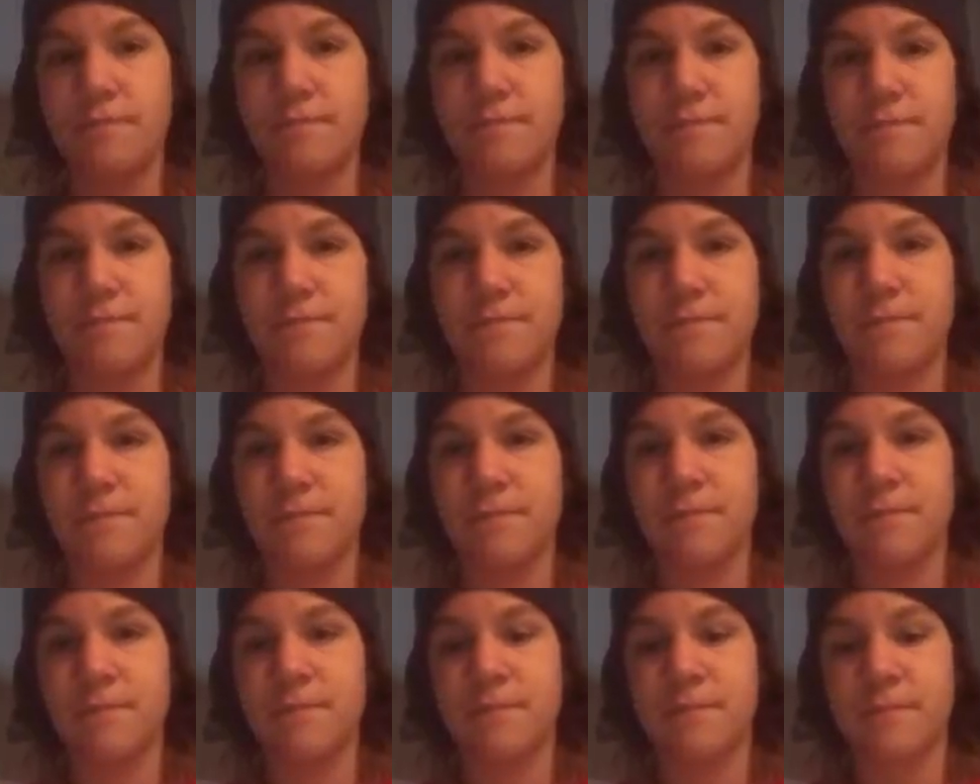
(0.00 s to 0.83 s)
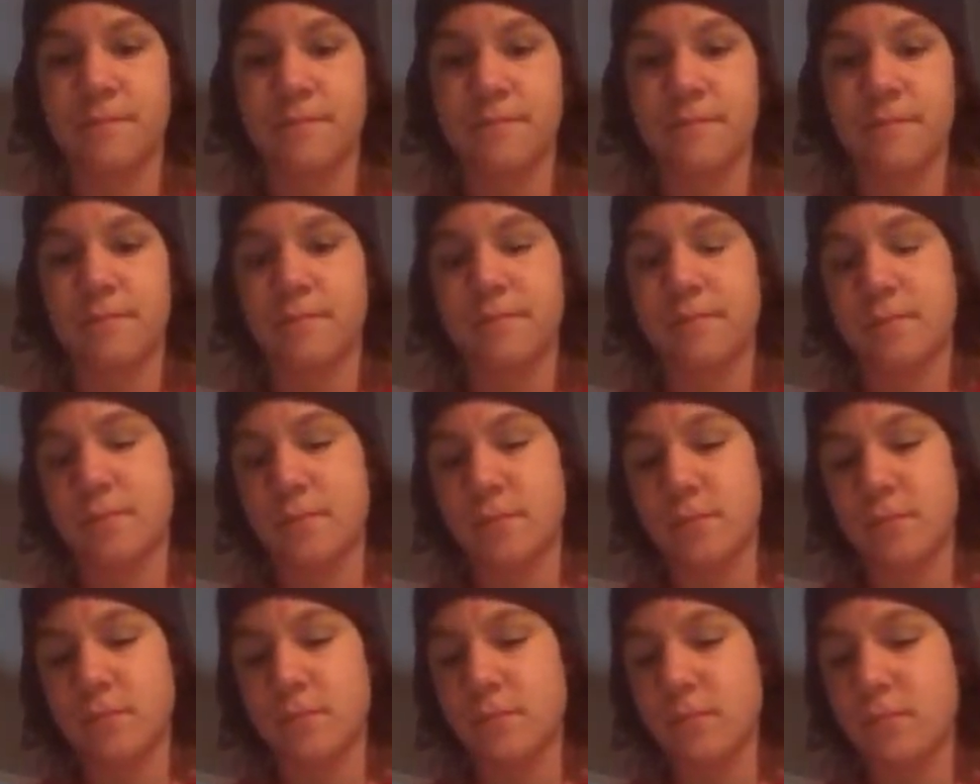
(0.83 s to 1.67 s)

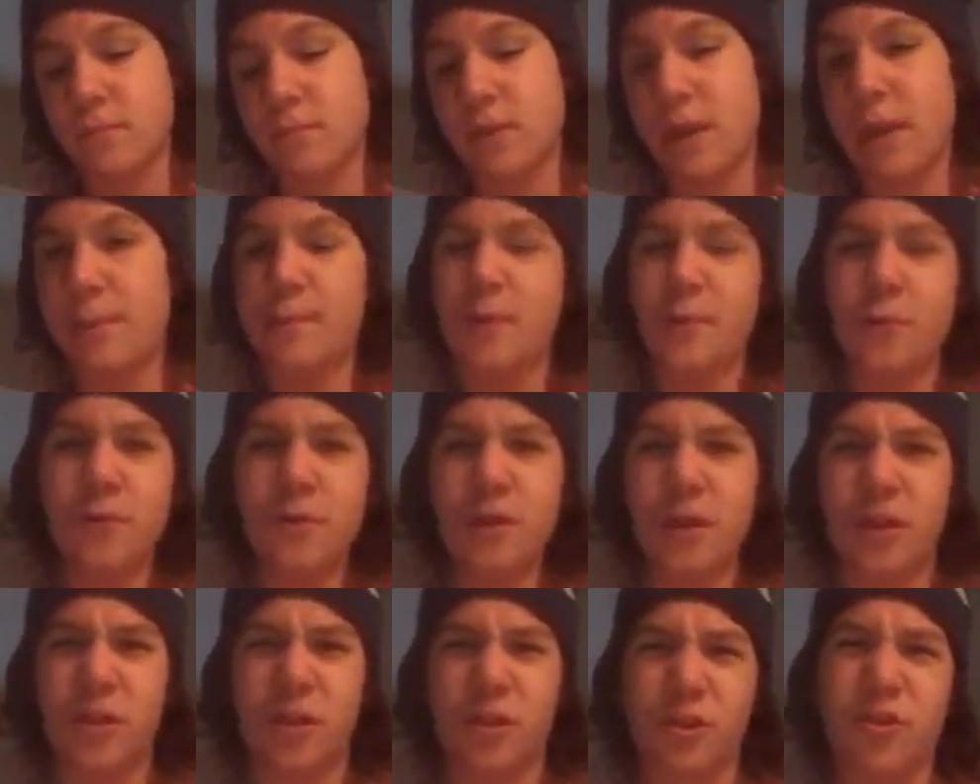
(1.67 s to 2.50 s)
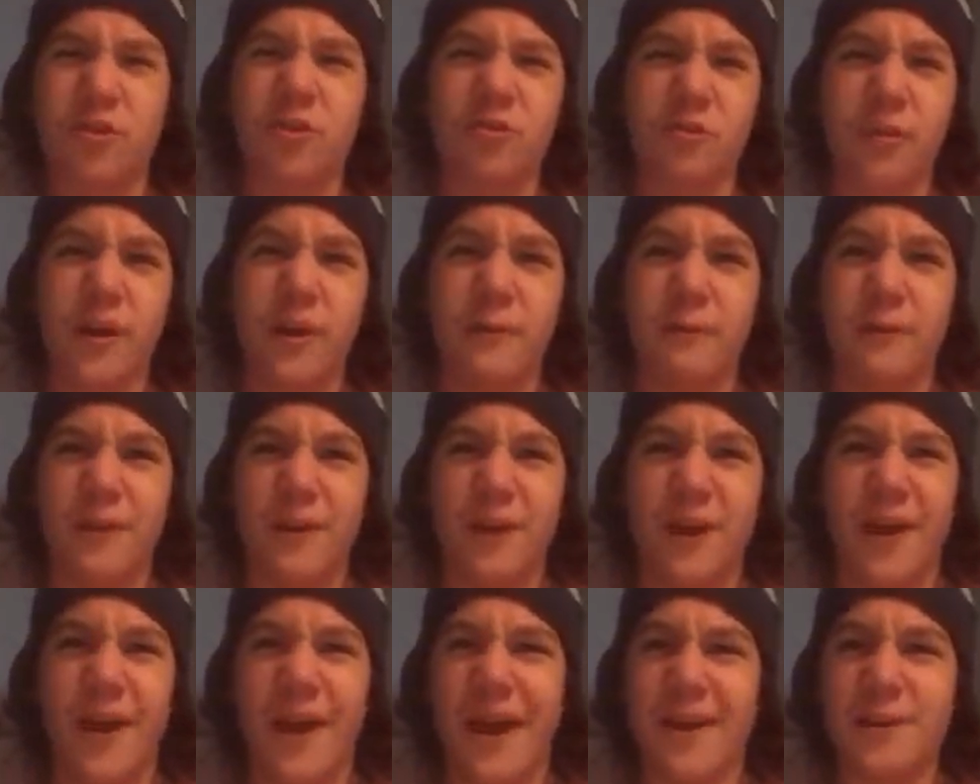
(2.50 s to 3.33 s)
I mean, only in third grade we
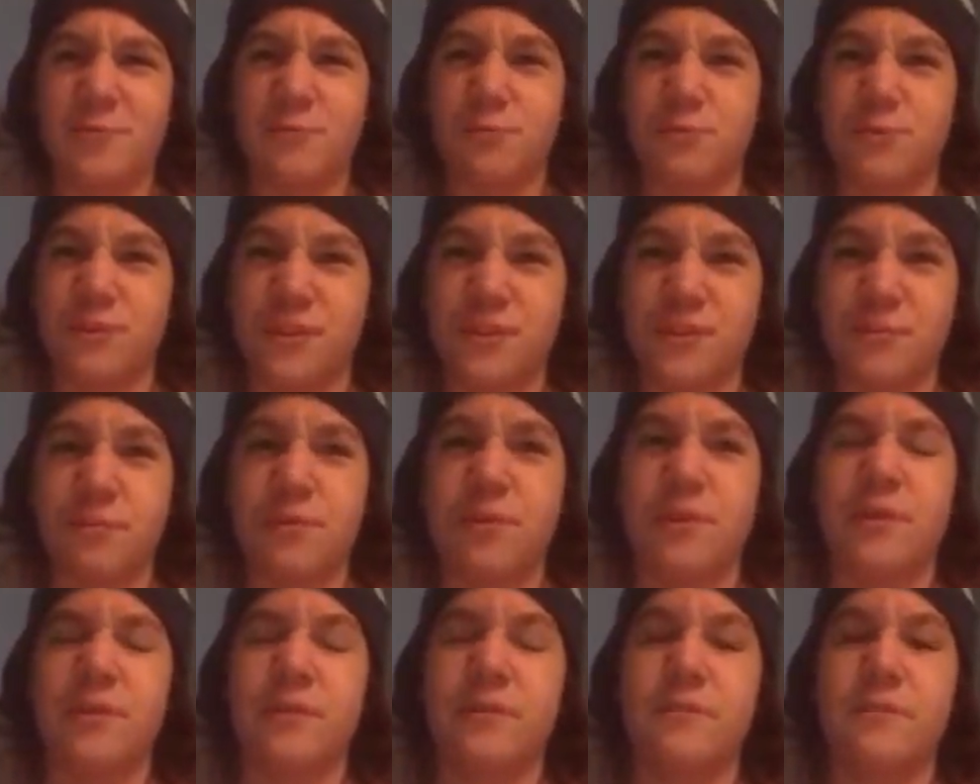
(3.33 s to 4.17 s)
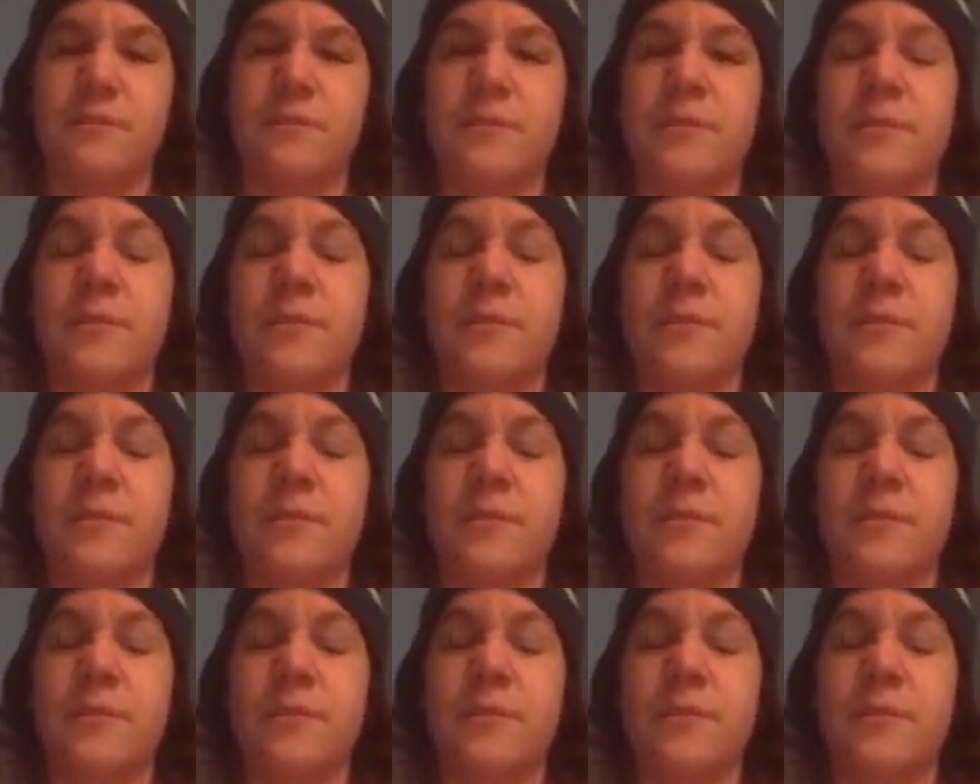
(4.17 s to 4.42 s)
got actual discipline,